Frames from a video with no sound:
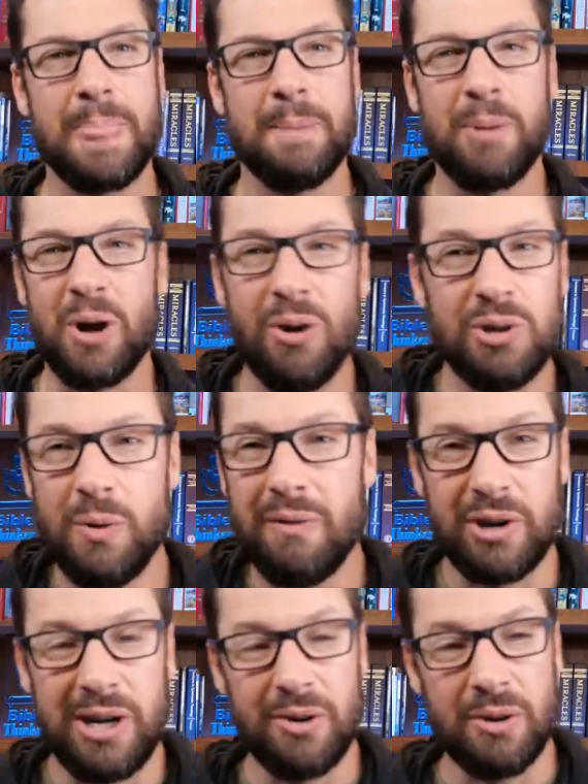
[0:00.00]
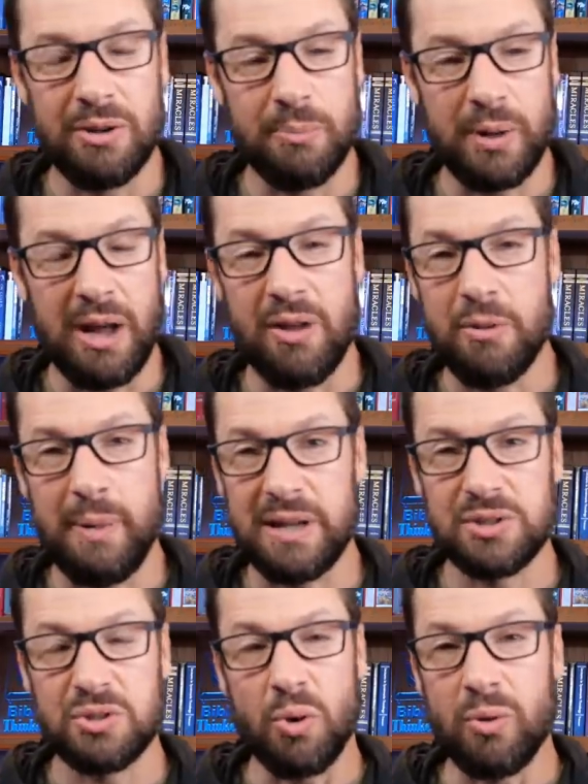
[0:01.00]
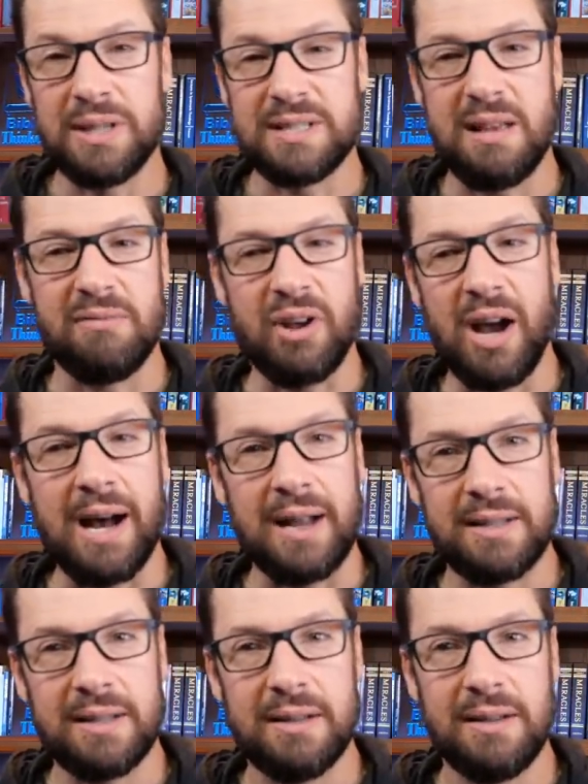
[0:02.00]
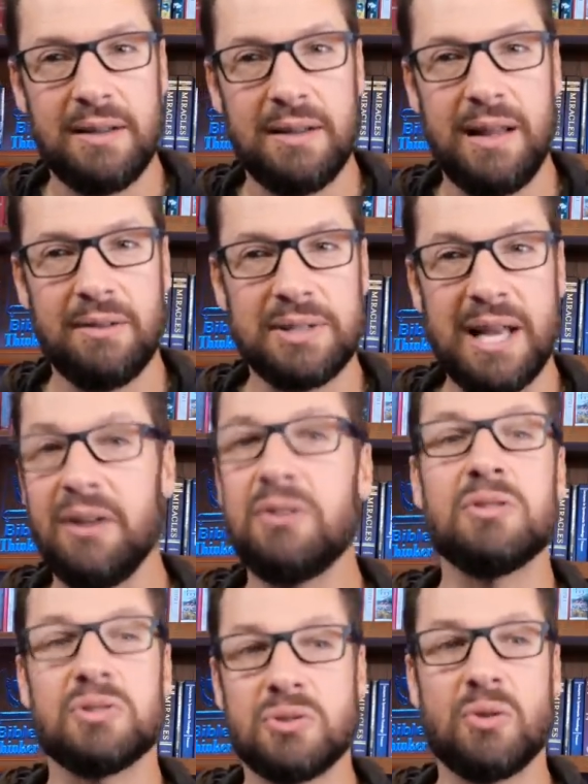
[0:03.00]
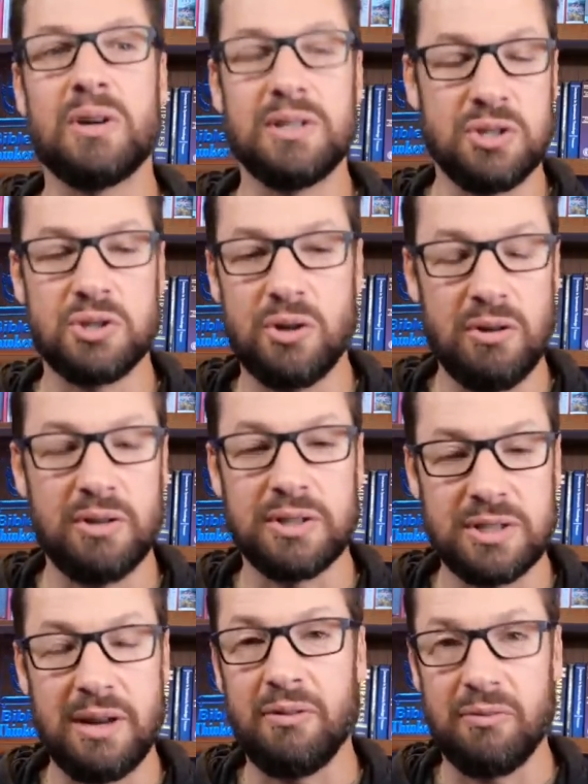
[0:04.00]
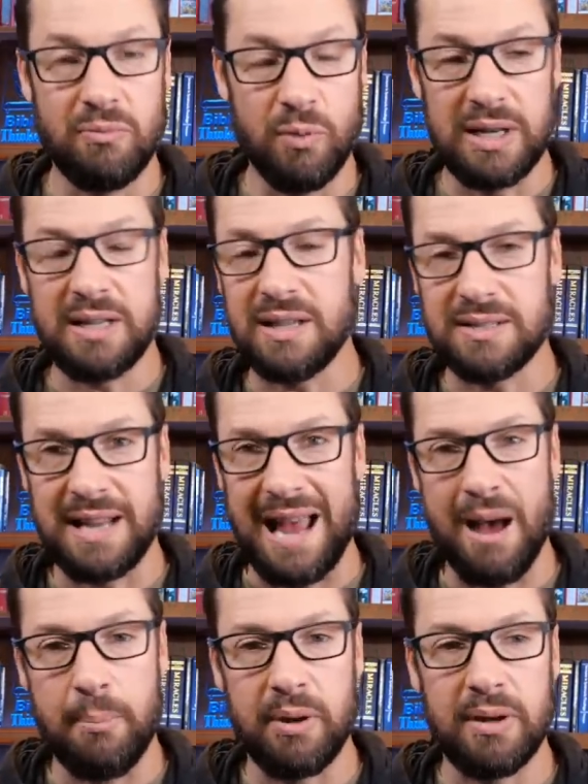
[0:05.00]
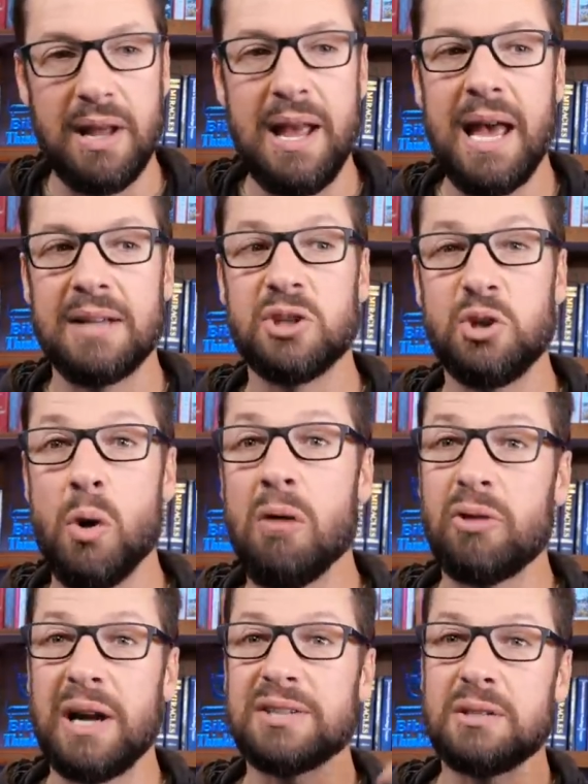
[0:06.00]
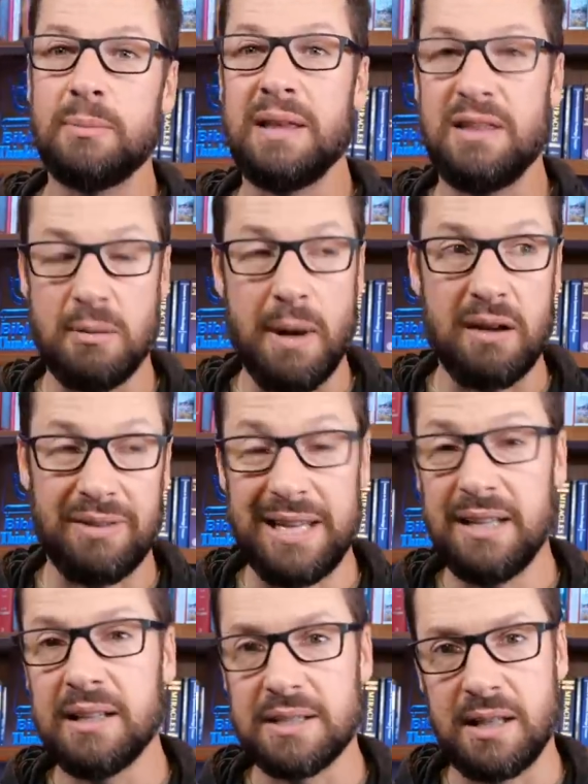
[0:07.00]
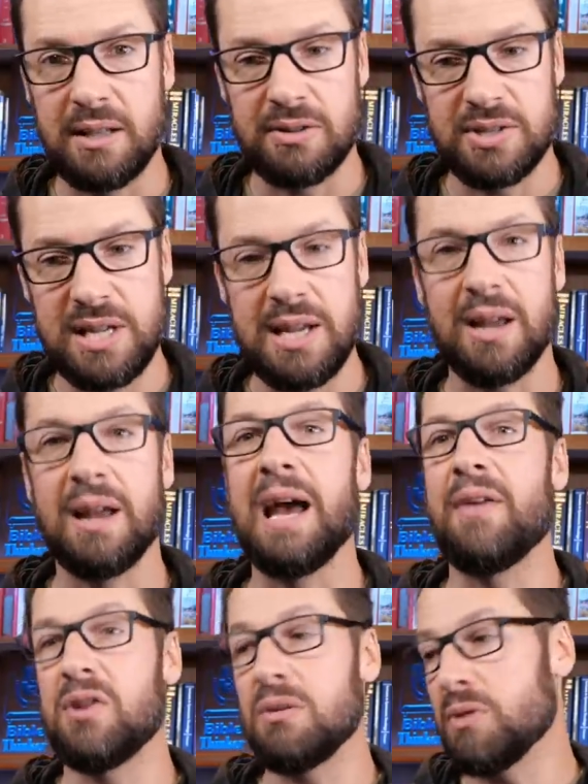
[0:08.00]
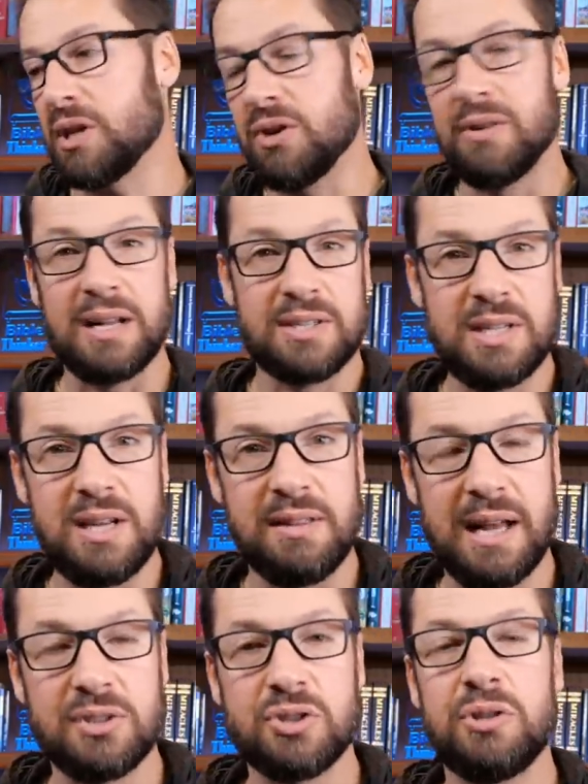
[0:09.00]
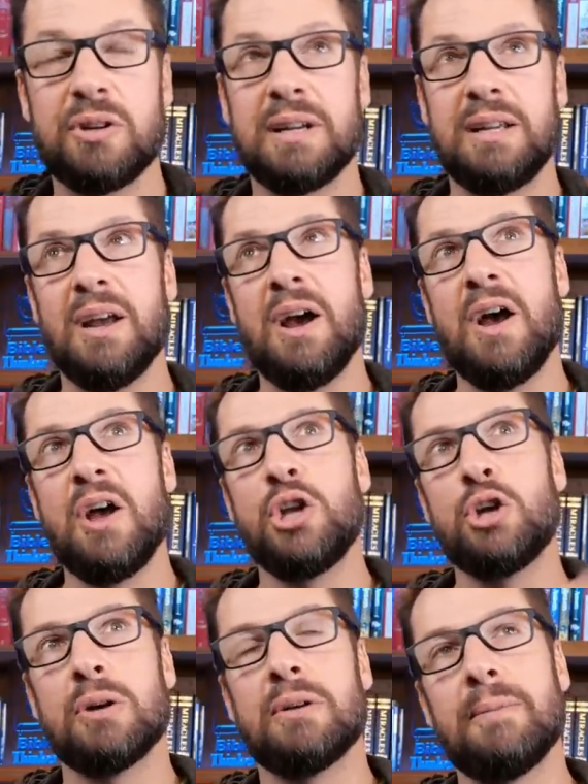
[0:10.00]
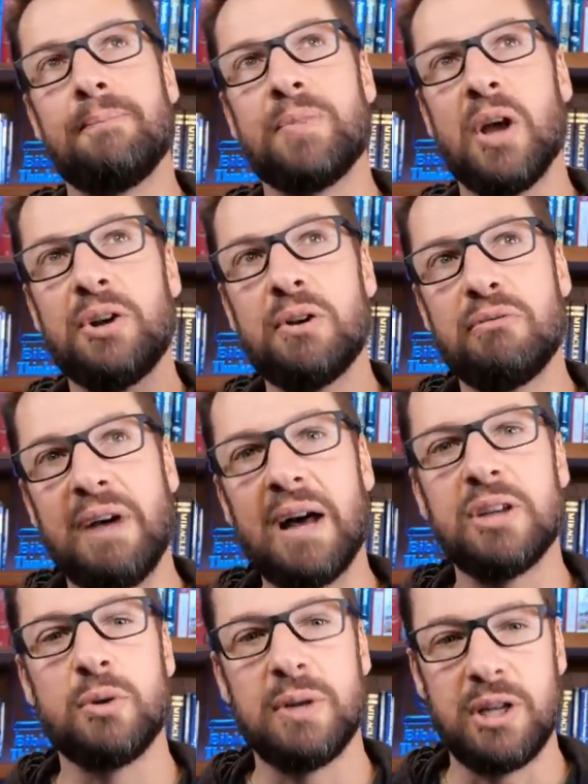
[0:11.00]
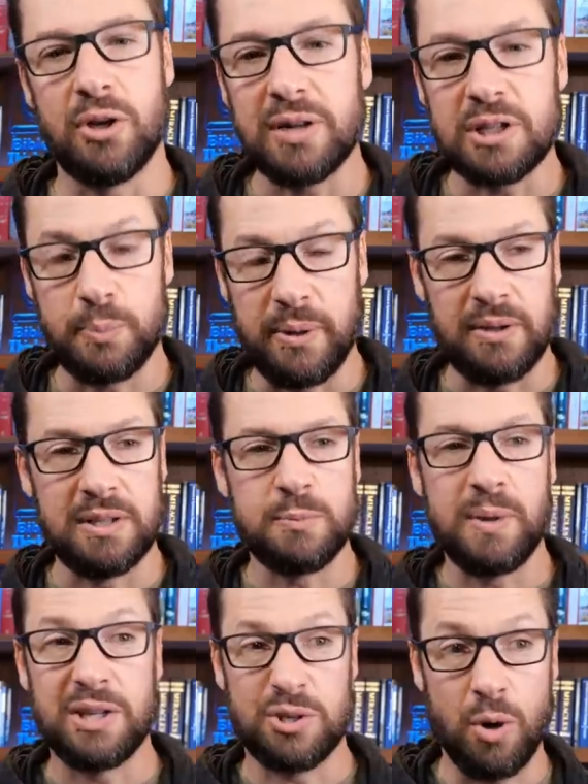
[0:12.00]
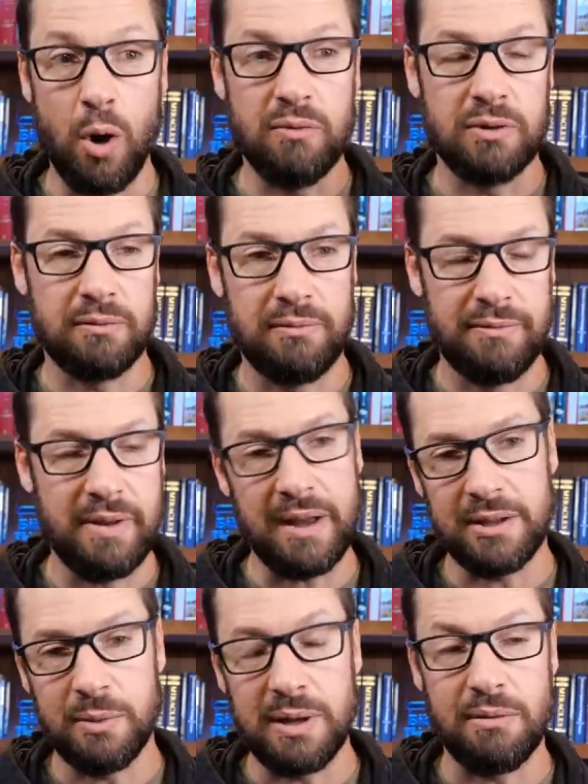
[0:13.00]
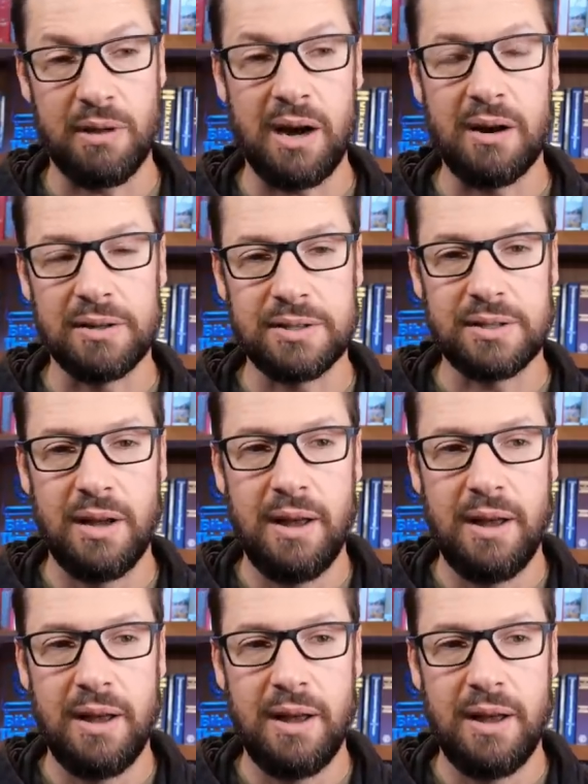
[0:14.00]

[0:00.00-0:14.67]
But all you ever hear are the are the best stories they've got. They don't tell you the stories and show you all the stuff when it doesn't happen. And so you overestimate the amount of healings that they're seeing, and then you think you're not seeing that. So you're you're undervaluing your experience because you're overvaluing theirs.